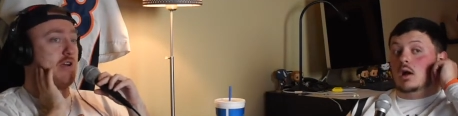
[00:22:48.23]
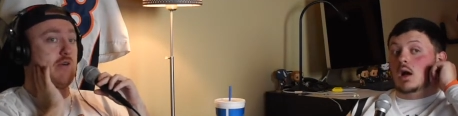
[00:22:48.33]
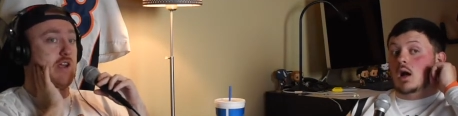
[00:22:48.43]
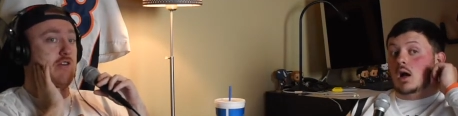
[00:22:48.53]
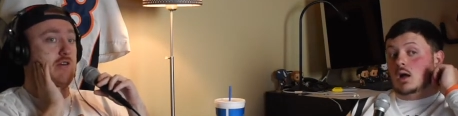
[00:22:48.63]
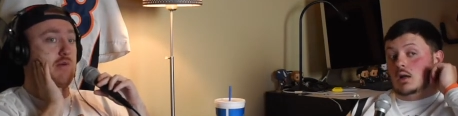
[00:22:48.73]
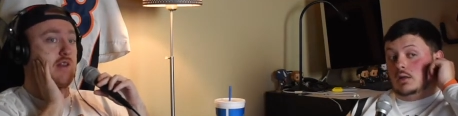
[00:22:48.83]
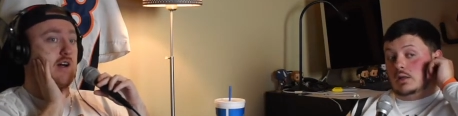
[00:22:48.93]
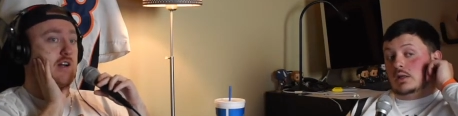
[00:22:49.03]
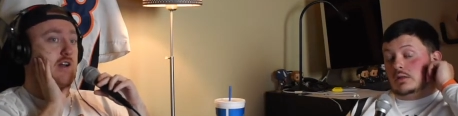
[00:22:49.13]
Speaker 1: agree. You would have been
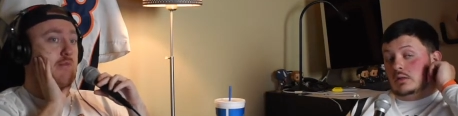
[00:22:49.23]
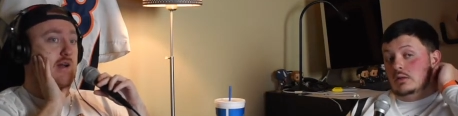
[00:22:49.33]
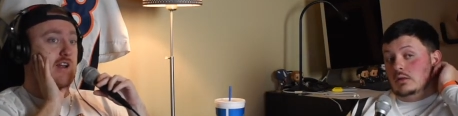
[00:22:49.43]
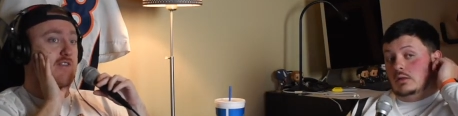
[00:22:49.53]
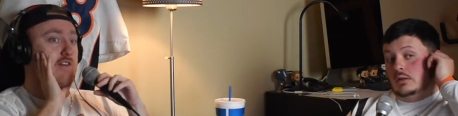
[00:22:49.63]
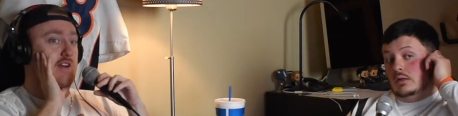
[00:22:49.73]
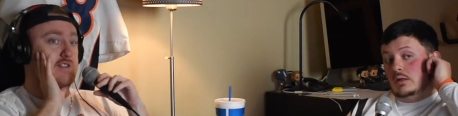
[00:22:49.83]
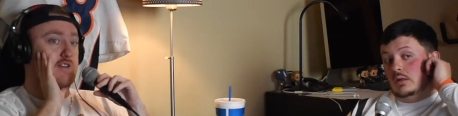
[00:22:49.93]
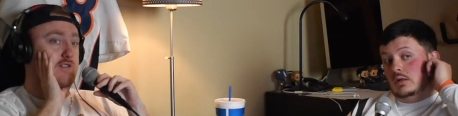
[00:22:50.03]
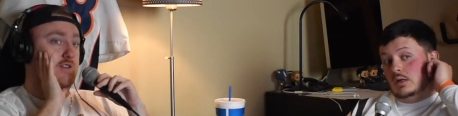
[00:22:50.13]
the yes. betting favorite against
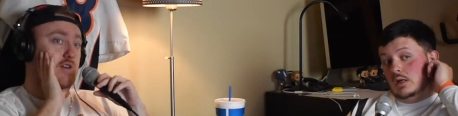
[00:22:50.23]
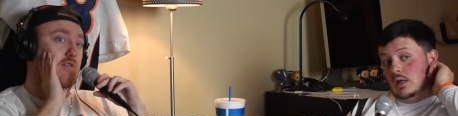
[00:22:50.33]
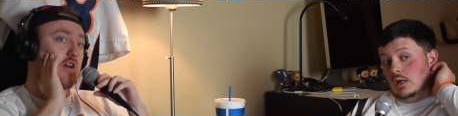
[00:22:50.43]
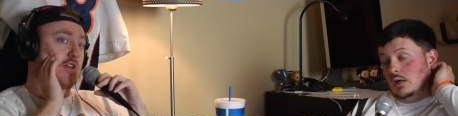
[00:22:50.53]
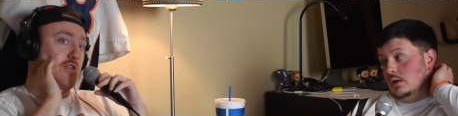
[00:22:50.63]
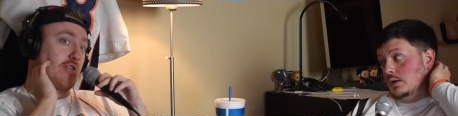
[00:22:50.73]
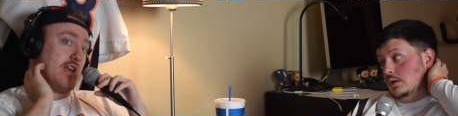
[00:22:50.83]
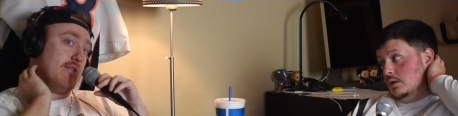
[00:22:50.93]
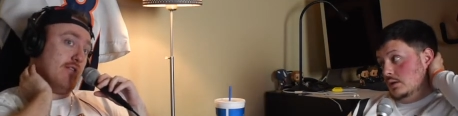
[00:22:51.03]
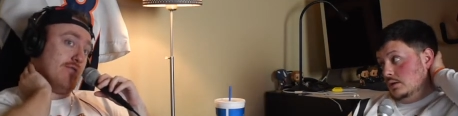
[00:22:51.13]
San Francisco. You're
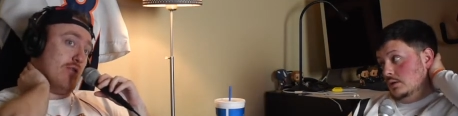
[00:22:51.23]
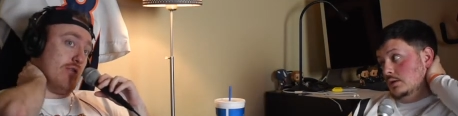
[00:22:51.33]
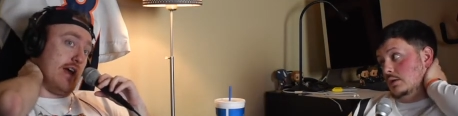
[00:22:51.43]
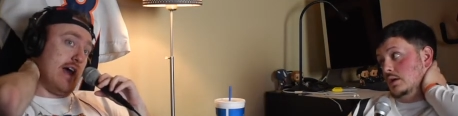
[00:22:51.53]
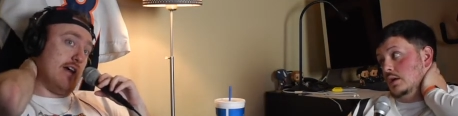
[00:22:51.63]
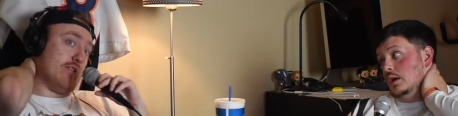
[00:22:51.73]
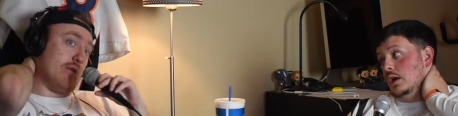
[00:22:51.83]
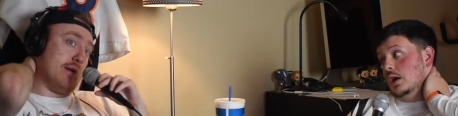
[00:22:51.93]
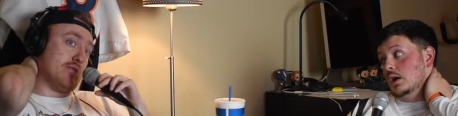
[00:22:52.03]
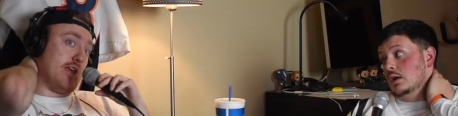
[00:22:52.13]
given four and a half. The
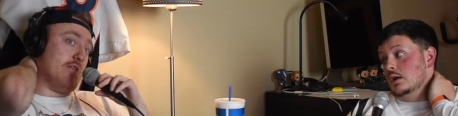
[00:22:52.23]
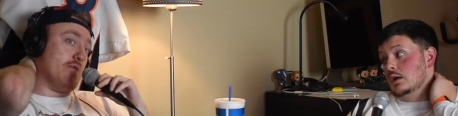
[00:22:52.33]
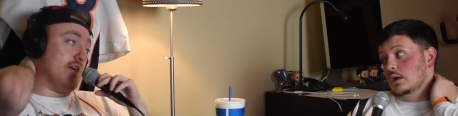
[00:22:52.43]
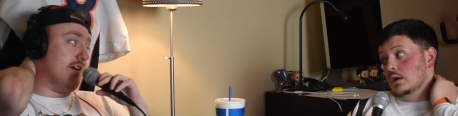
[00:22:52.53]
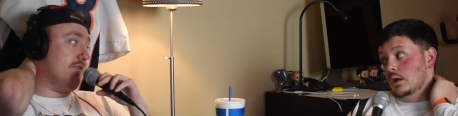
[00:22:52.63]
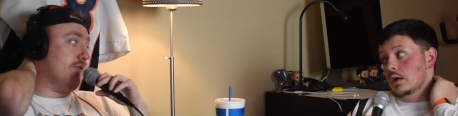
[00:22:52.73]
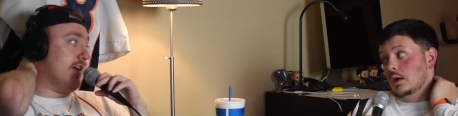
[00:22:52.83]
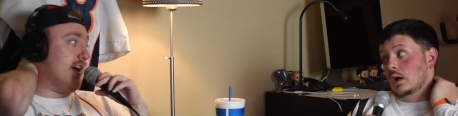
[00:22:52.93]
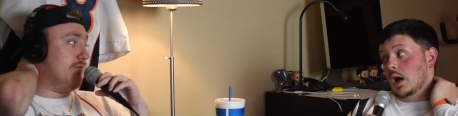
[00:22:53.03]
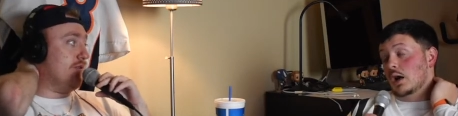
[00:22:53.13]
Rams are given right now four
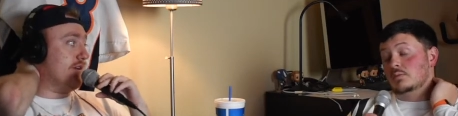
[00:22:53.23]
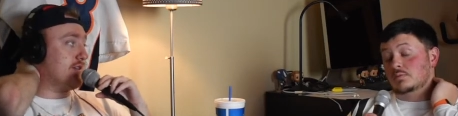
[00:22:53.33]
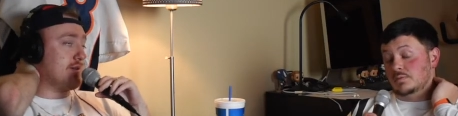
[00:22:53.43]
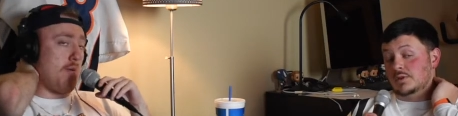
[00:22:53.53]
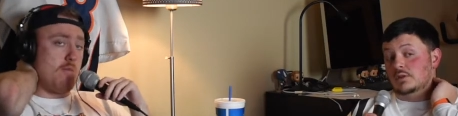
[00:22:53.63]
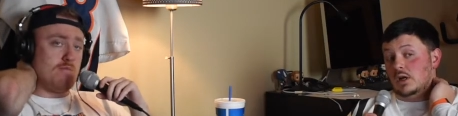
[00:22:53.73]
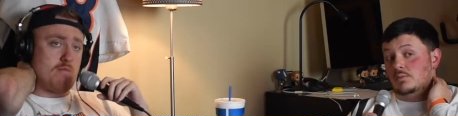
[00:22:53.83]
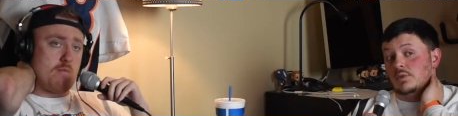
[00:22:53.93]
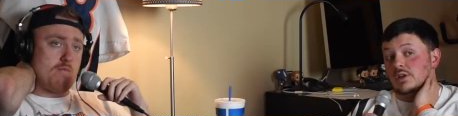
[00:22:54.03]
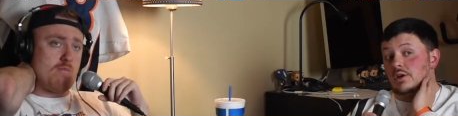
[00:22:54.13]
and a half.
Speaker 2: I'm
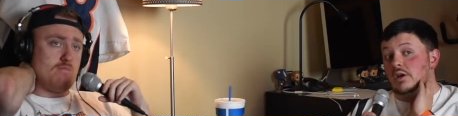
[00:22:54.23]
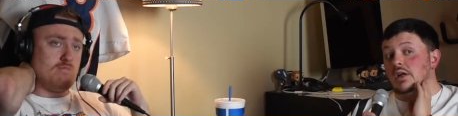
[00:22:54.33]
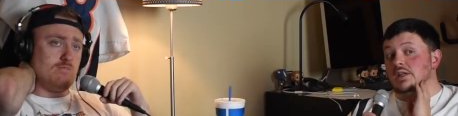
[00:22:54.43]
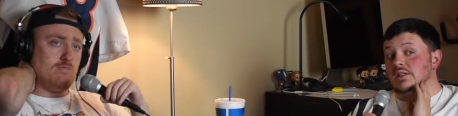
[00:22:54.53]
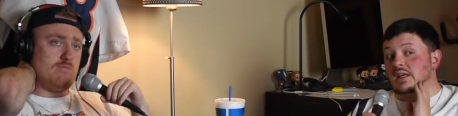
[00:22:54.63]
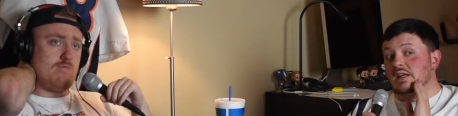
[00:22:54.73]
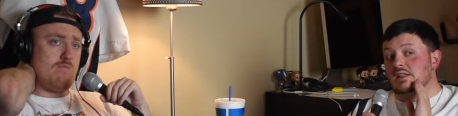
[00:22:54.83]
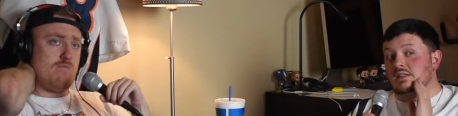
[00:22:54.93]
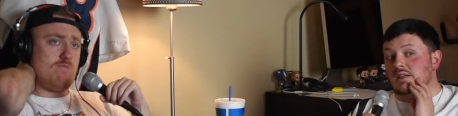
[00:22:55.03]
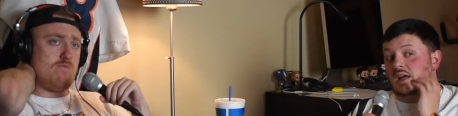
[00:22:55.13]
I'm encouraged that
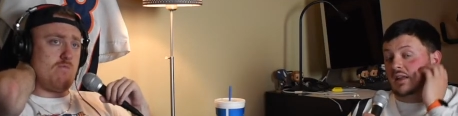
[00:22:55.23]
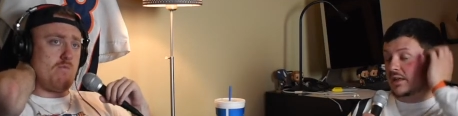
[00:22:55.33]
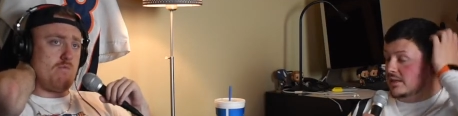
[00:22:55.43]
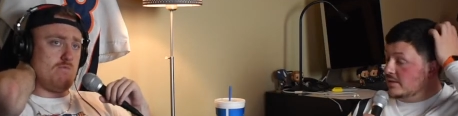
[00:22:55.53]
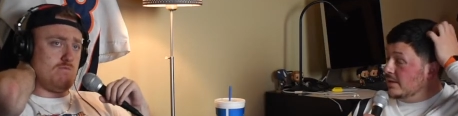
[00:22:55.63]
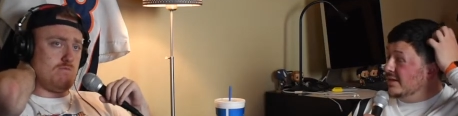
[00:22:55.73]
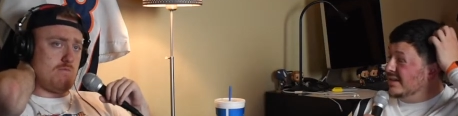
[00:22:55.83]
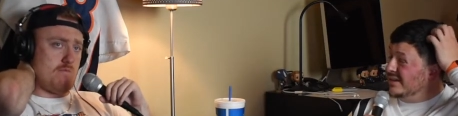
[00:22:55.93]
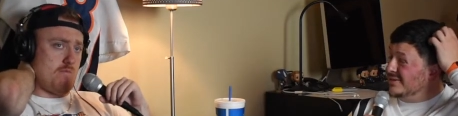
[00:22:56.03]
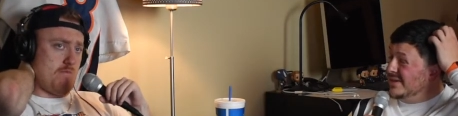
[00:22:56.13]
it's. I think it started
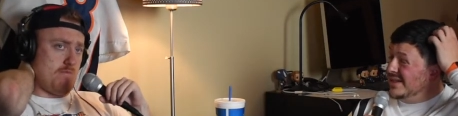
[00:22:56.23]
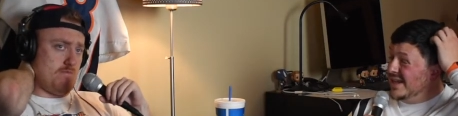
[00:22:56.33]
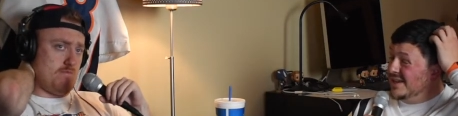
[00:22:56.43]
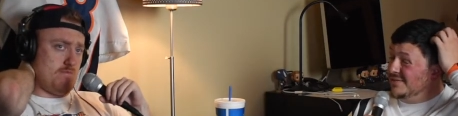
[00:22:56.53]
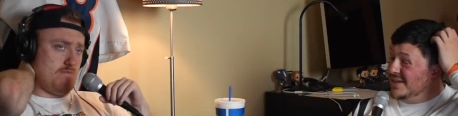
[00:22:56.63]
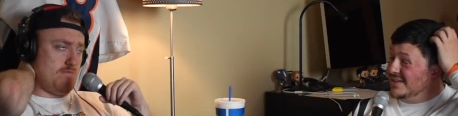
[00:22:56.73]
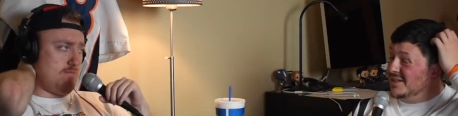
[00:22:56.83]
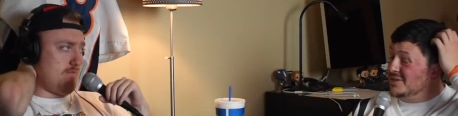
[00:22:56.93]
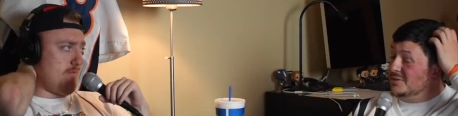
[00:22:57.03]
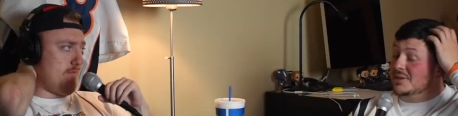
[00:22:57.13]
at three and a half, and I think
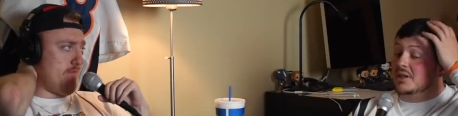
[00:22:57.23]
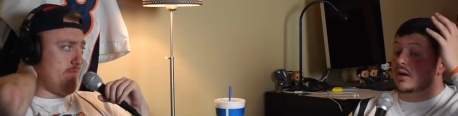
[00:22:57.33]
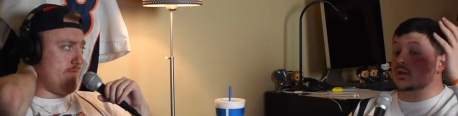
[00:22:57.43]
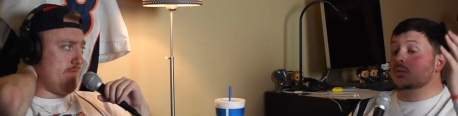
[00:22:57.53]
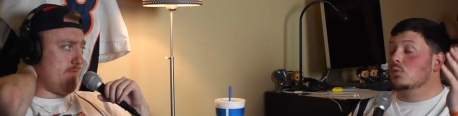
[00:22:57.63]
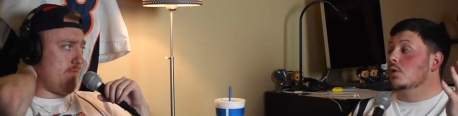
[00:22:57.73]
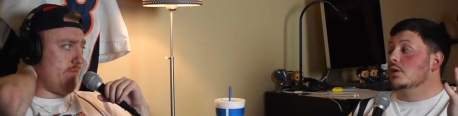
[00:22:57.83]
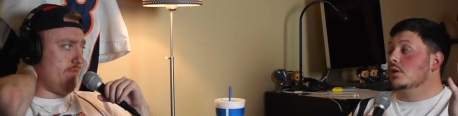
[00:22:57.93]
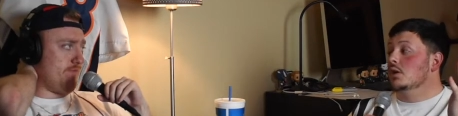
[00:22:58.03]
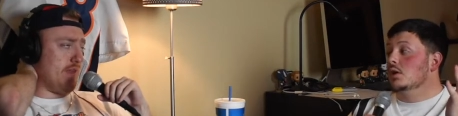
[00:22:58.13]
it's only gone up
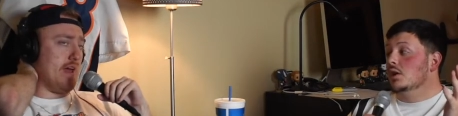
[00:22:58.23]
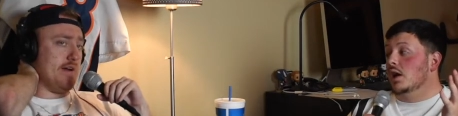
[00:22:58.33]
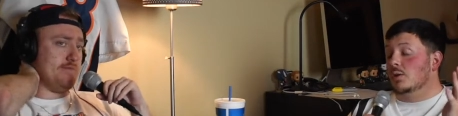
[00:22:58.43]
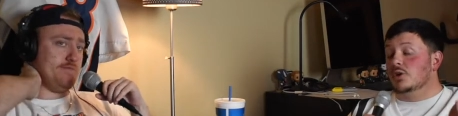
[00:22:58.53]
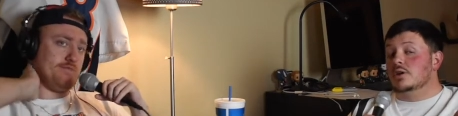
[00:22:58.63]
one. Yeah. I'm